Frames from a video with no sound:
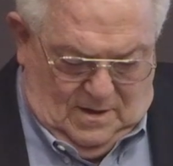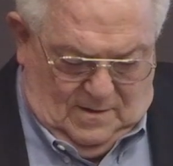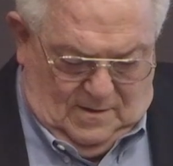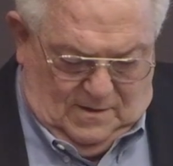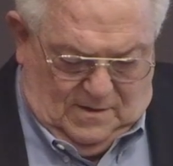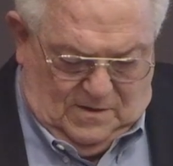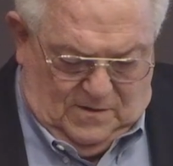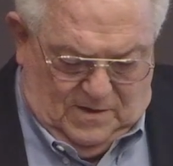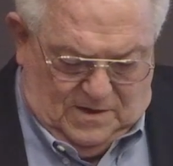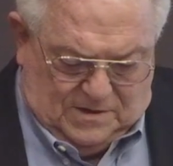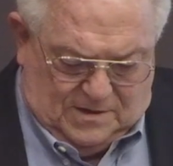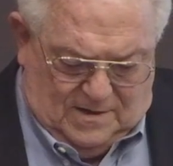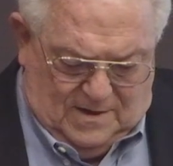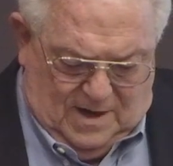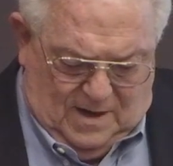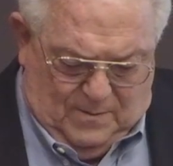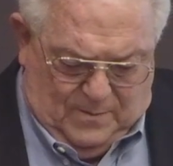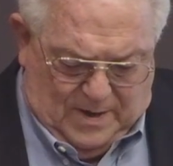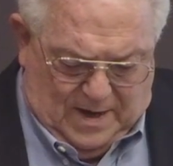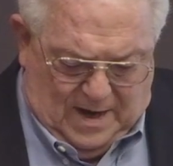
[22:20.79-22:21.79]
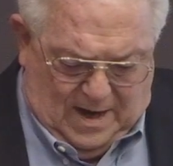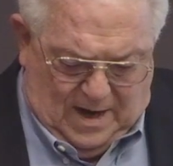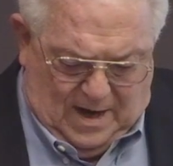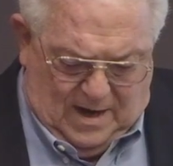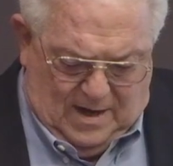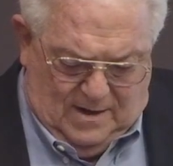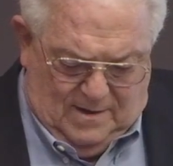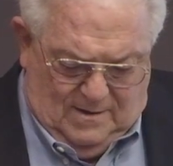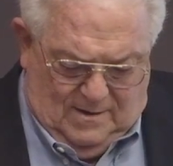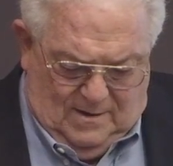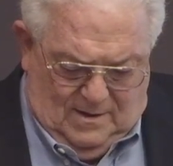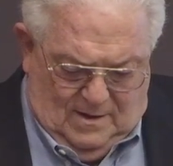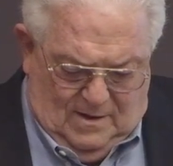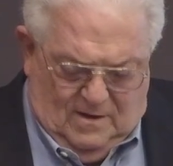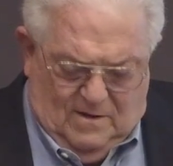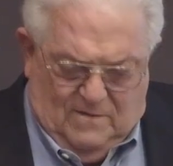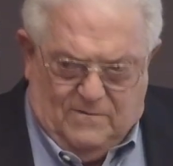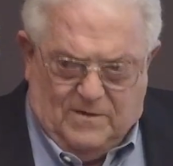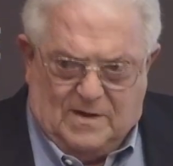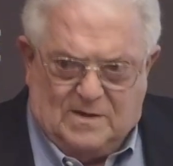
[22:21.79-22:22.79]
The tuition they pay
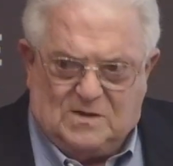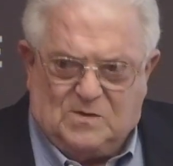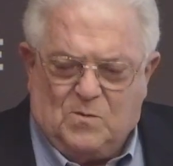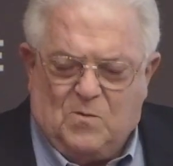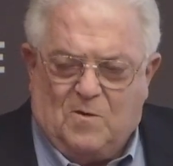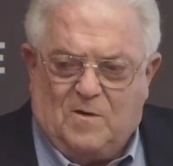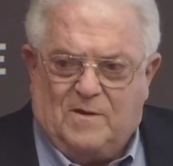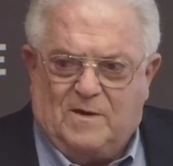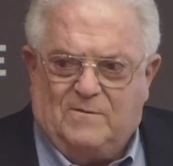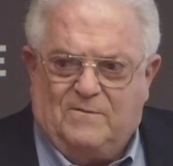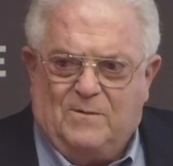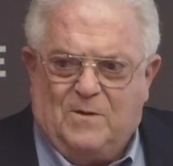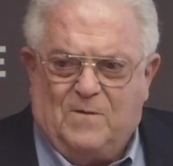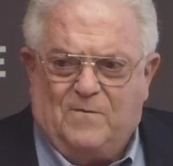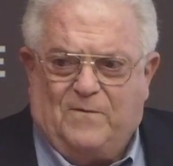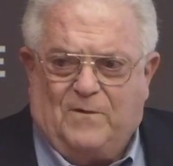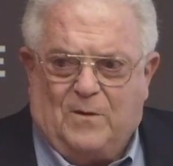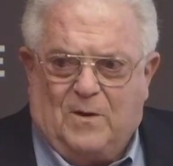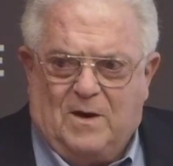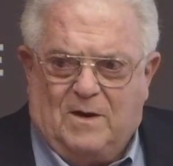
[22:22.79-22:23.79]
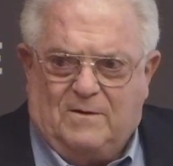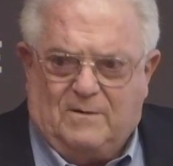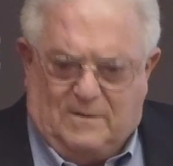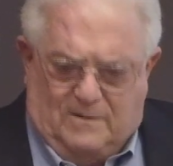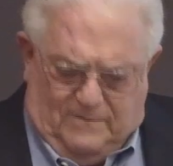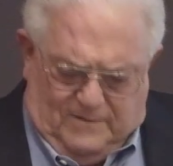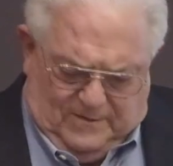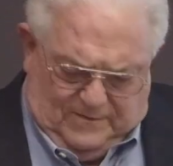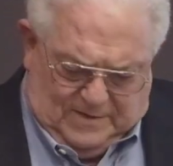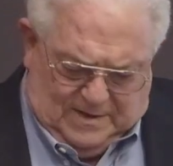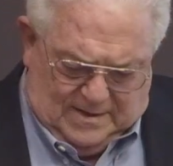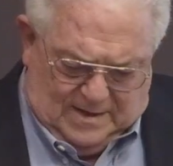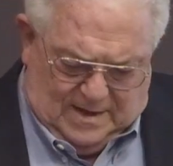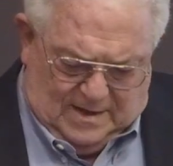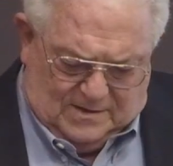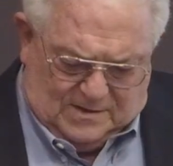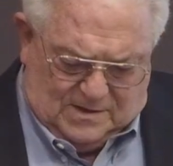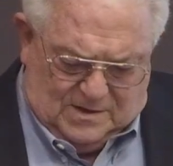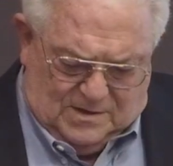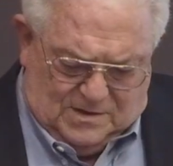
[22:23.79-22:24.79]
funds more than
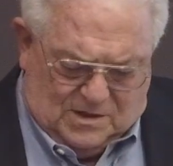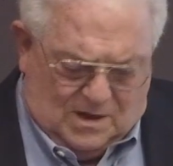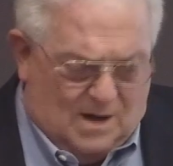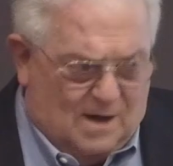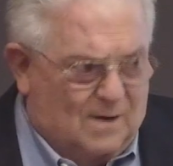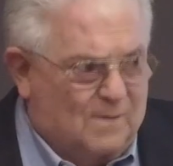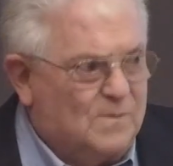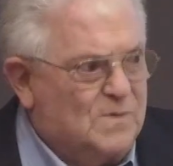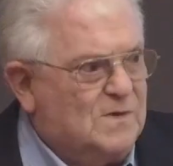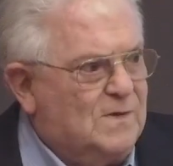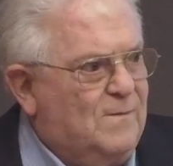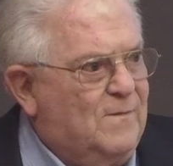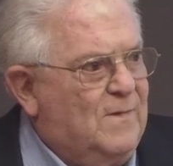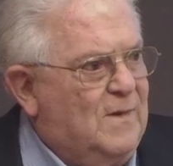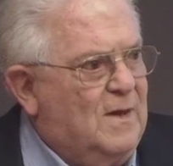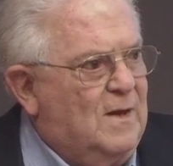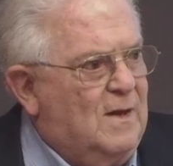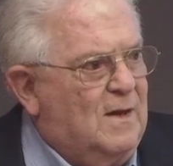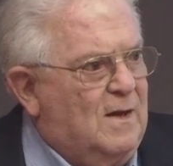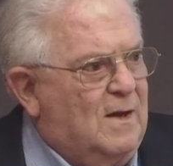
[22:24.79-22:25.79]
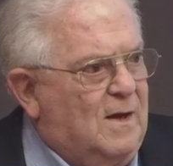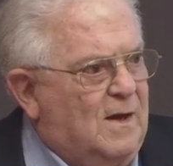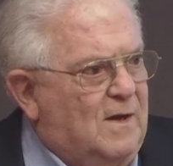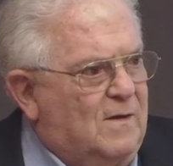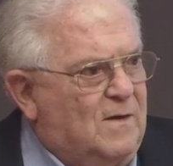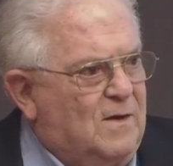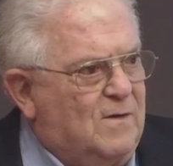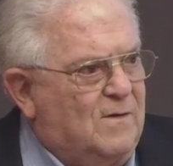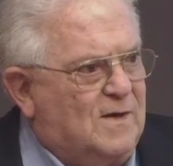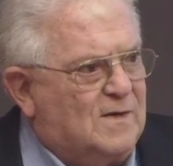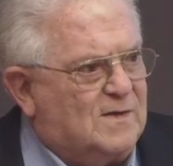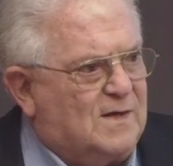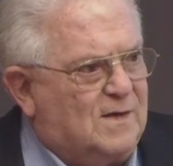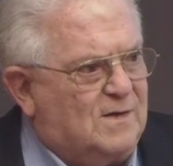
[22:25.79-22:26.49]
450,000 jobs in the U.S.